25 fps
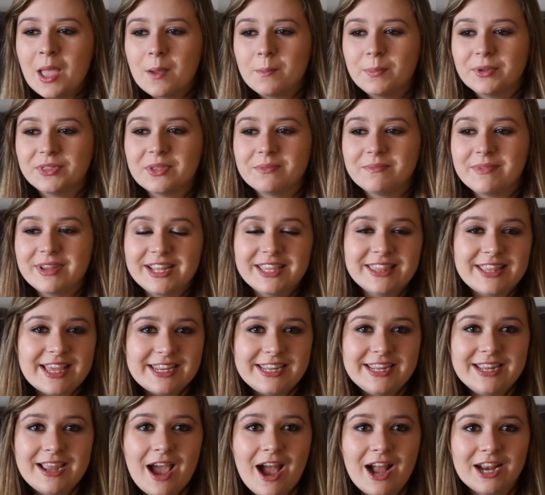But the minute that
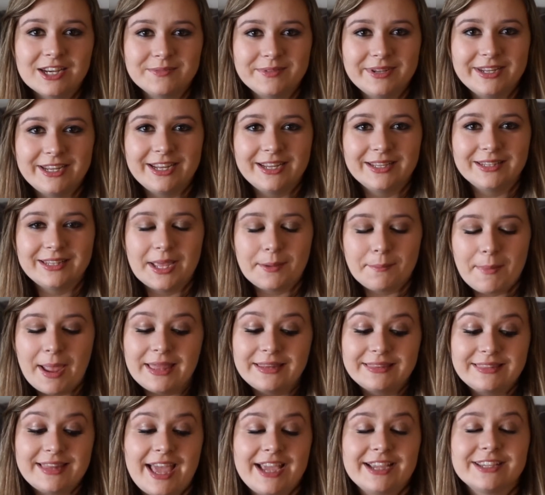he hugged me, like my
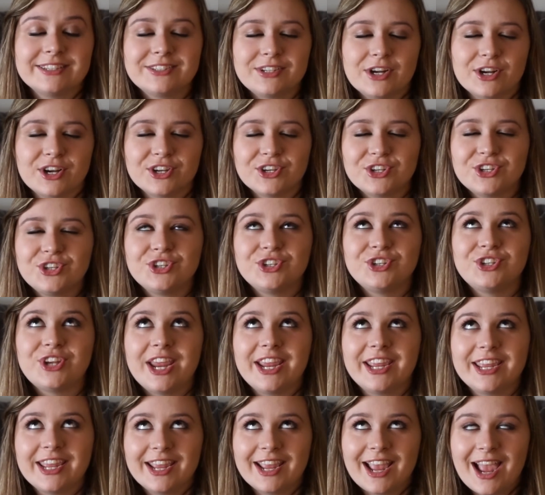legs started
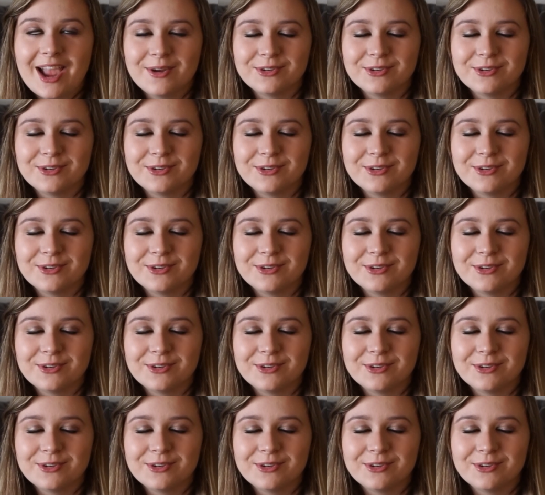shaking.